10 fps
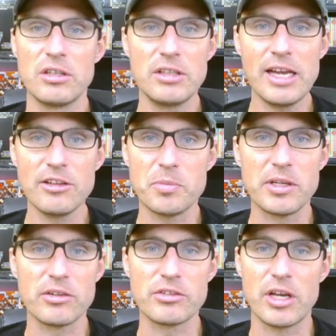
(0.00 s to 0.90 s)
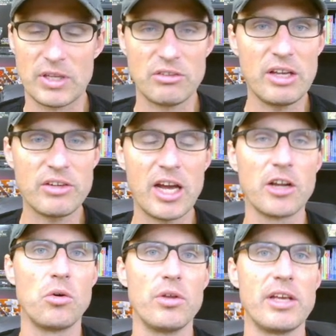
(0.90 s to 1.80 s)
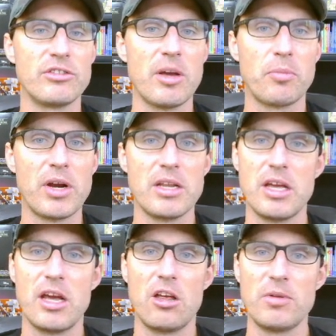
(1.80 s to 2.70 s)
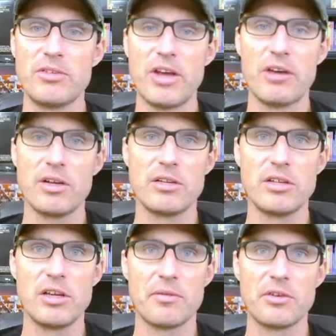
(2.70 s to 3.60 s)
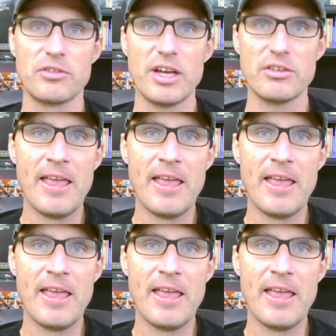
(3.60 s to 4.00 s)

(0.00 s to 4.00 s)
Landspeeder set. So that's kind of cool. They separated the elements out into different sets.